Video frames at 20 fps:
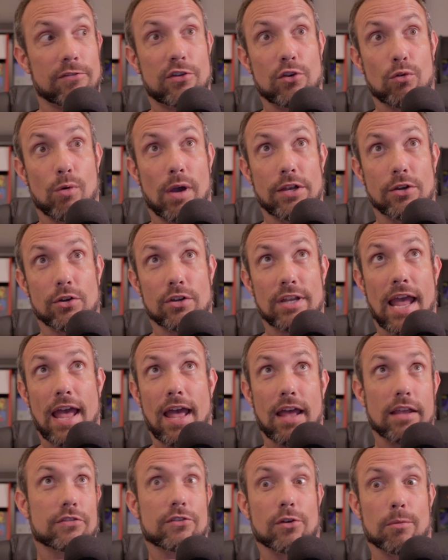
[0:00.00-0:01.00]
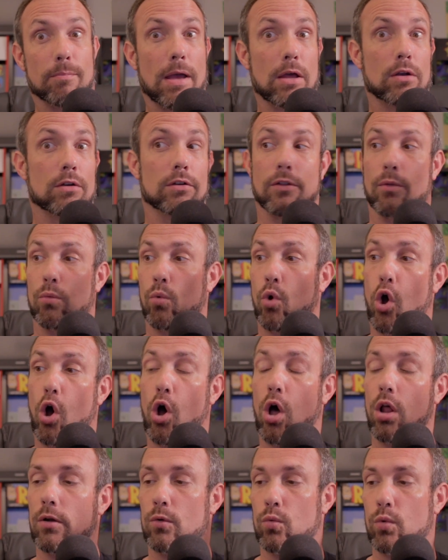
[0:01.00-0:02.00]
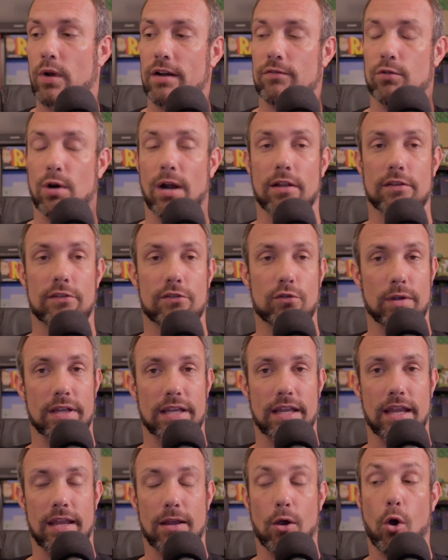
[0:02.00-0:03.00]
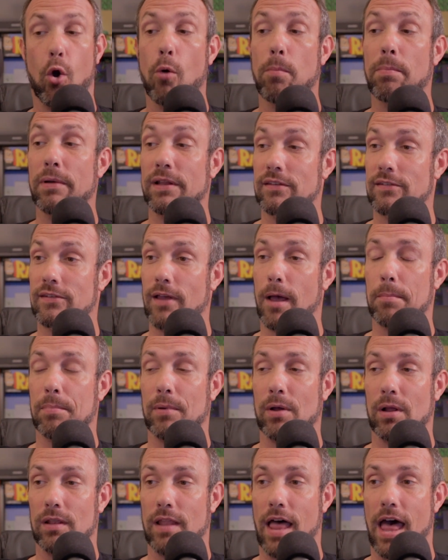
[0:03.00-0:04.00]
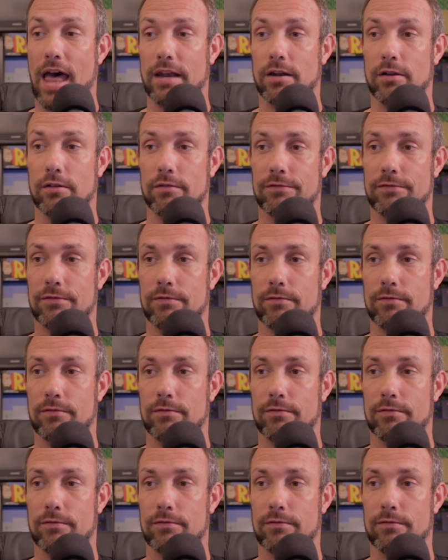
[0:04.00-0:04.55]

two on your desk or mounted to the wall or whatever else. So it opens up a lot of